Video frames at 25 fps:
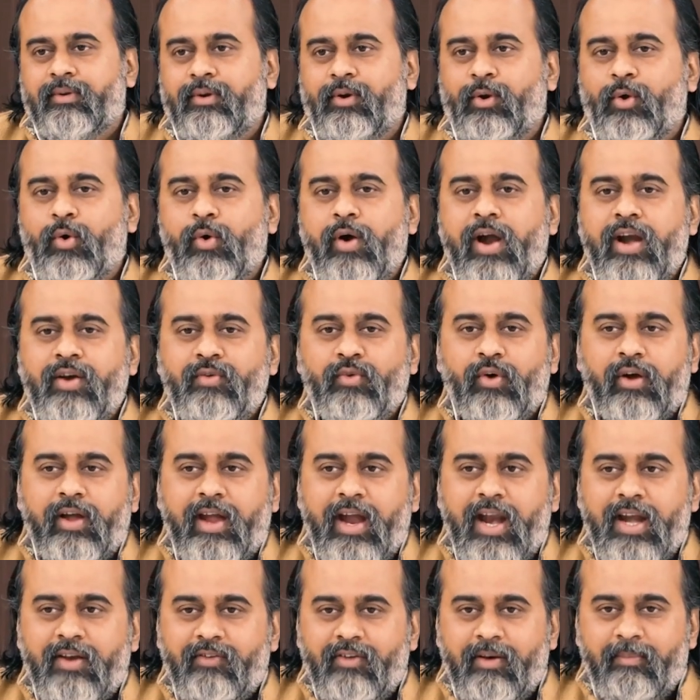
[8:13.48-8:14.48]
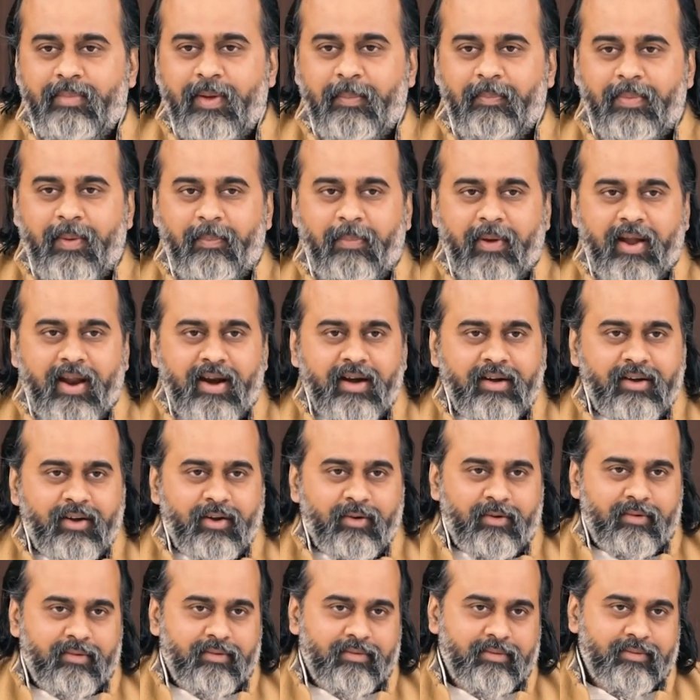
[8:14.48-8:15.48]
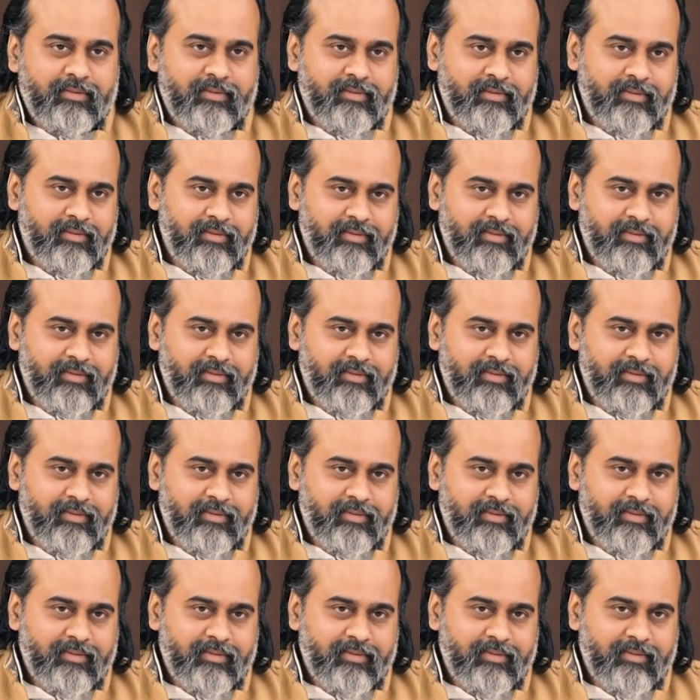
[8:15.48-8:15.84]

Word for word: No advocate will be prepared to